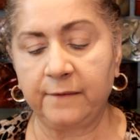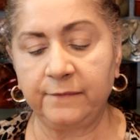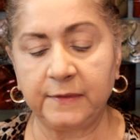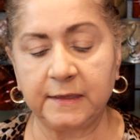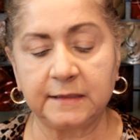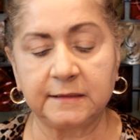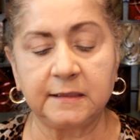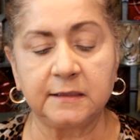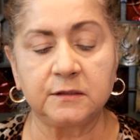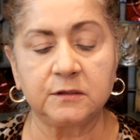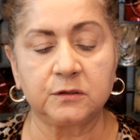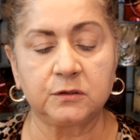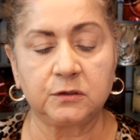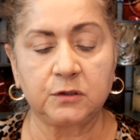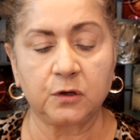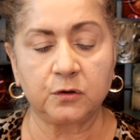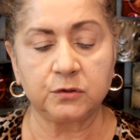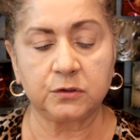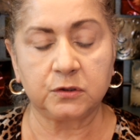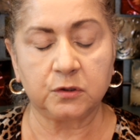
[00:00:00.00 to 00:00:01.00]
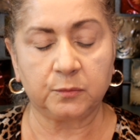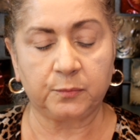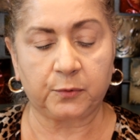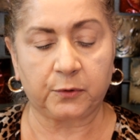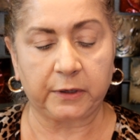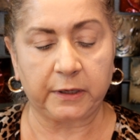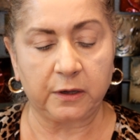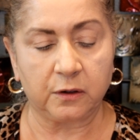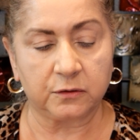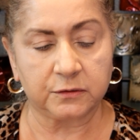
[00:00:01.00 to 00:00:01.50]
and this is so
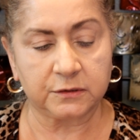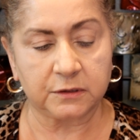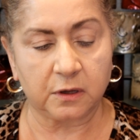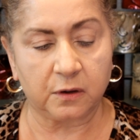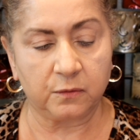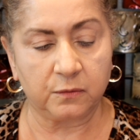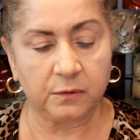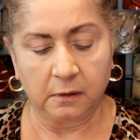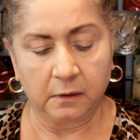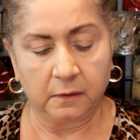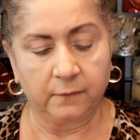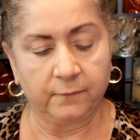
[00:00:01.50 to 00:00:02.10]
pretty also.